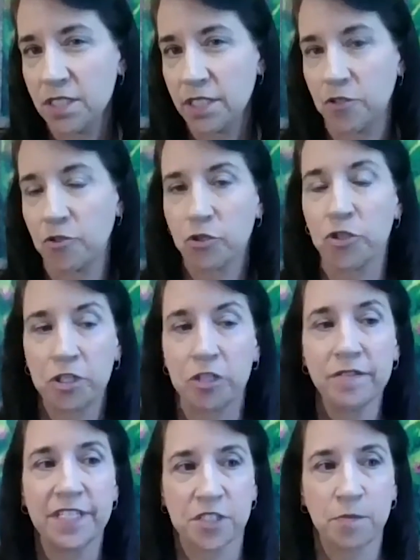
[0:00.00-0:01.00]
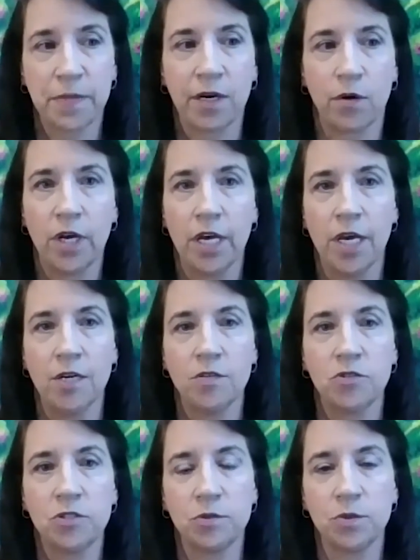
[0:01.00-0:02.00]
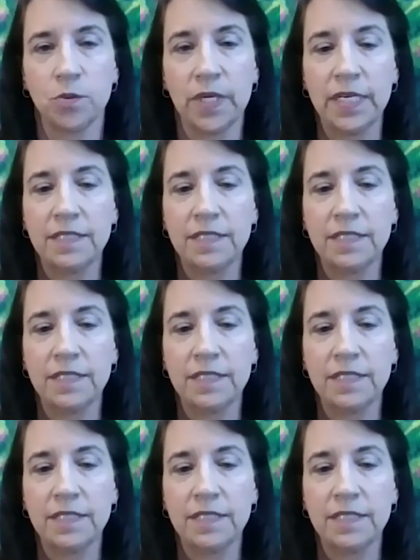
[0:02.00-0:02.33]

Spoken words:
that you're curious about to